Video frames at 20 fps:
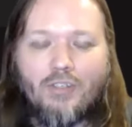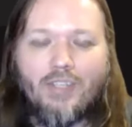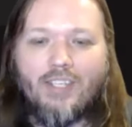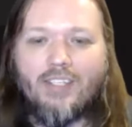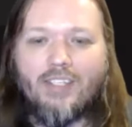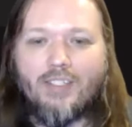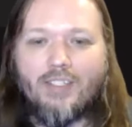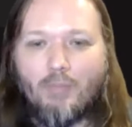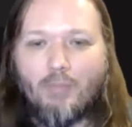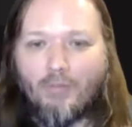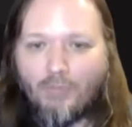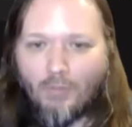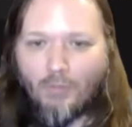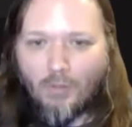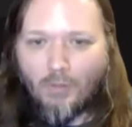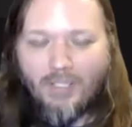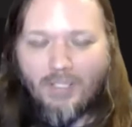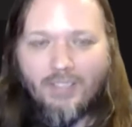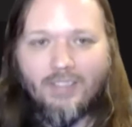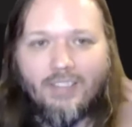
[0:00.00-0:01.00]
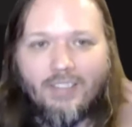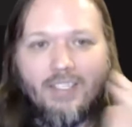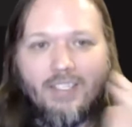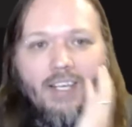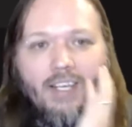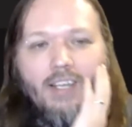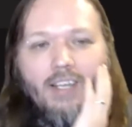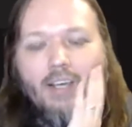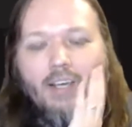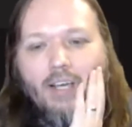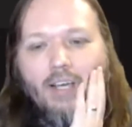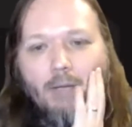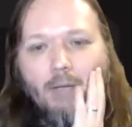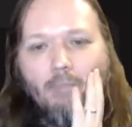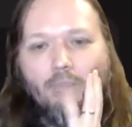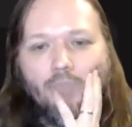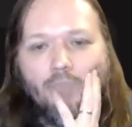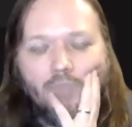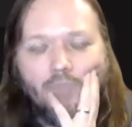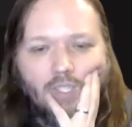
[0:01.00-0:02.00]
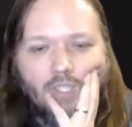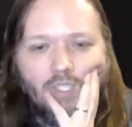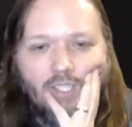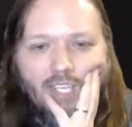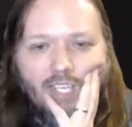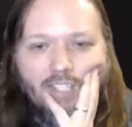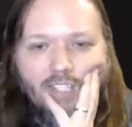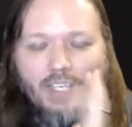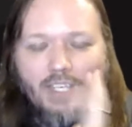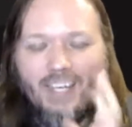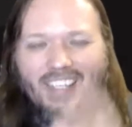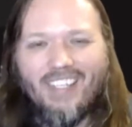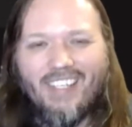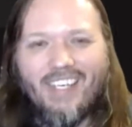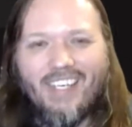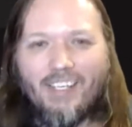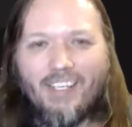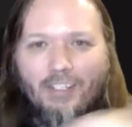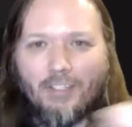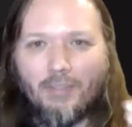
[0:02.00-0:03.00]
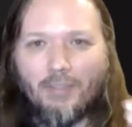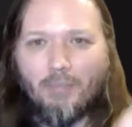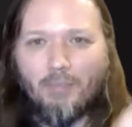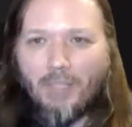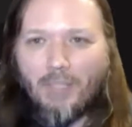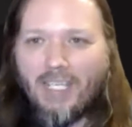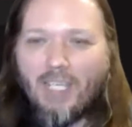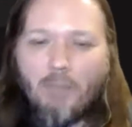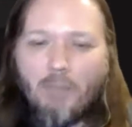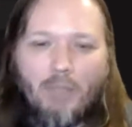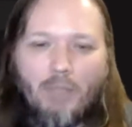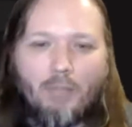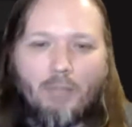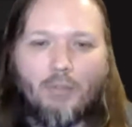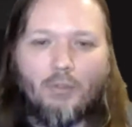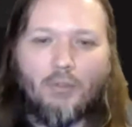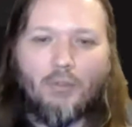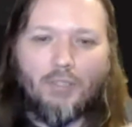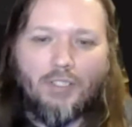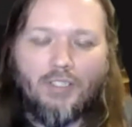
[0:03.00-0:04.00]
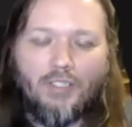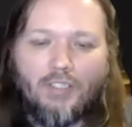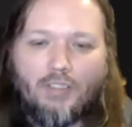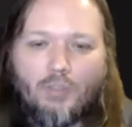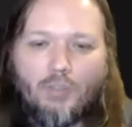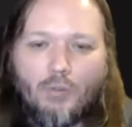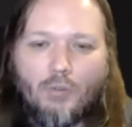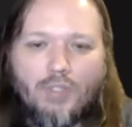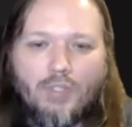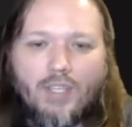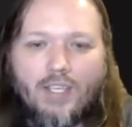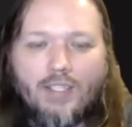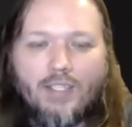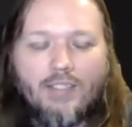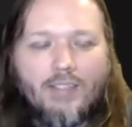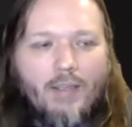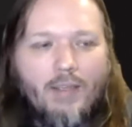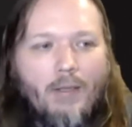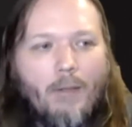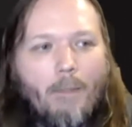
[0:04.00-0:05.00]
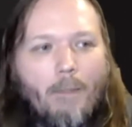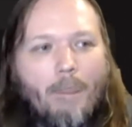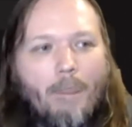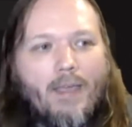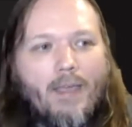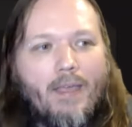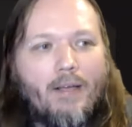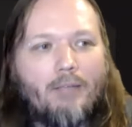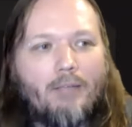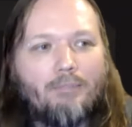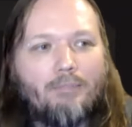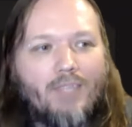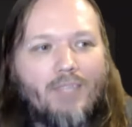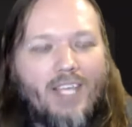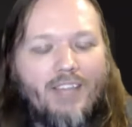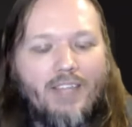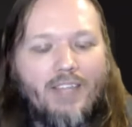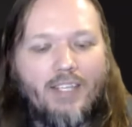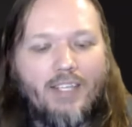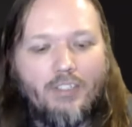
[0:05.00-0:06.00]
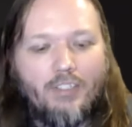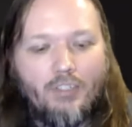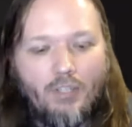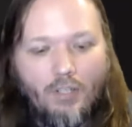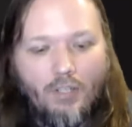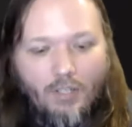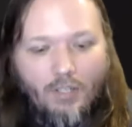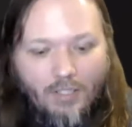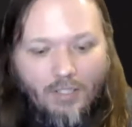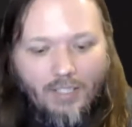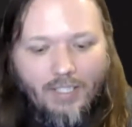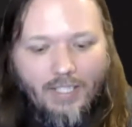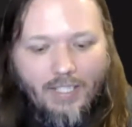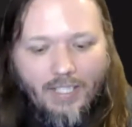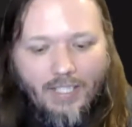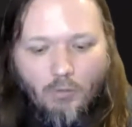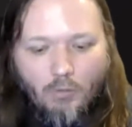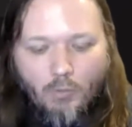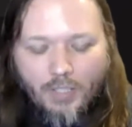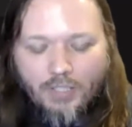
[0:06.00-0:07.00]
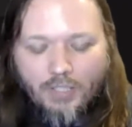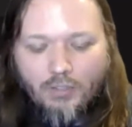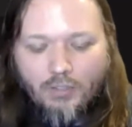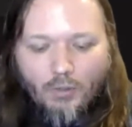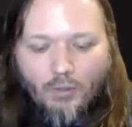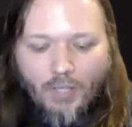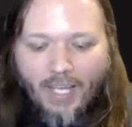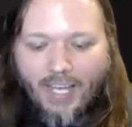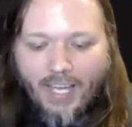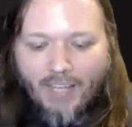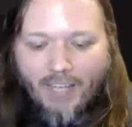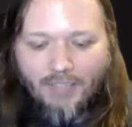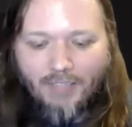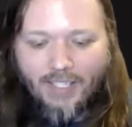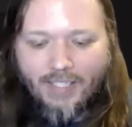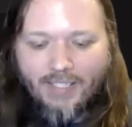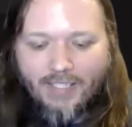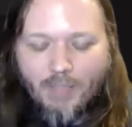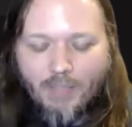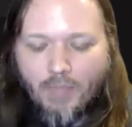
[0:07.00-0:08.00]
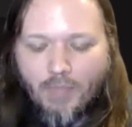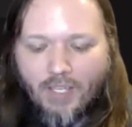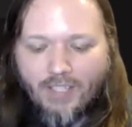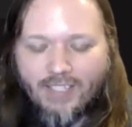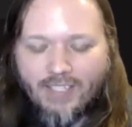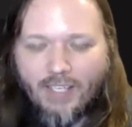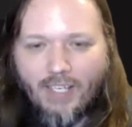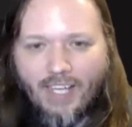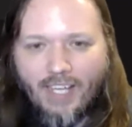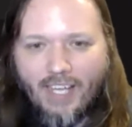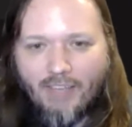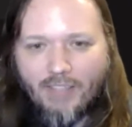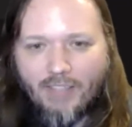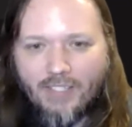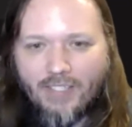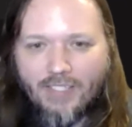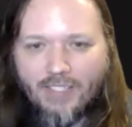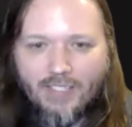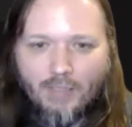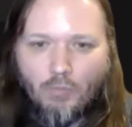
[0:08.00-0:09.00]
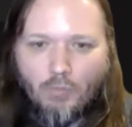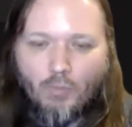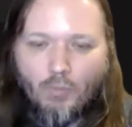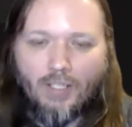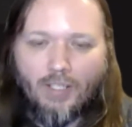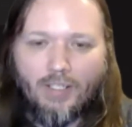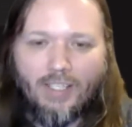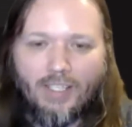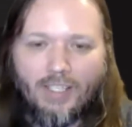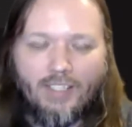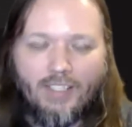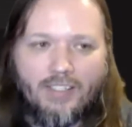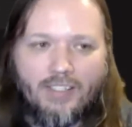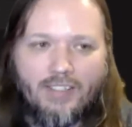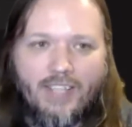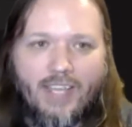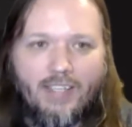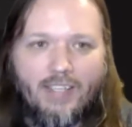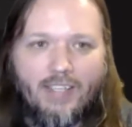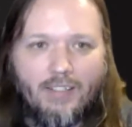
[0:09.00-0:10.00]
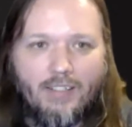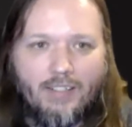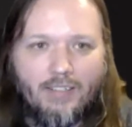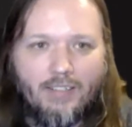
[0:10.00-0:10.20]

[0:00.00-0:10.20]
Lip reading: it's performant. And you kind of get your key people who are good at those things. And then internally, we do have like some things, like I have a system where it'll send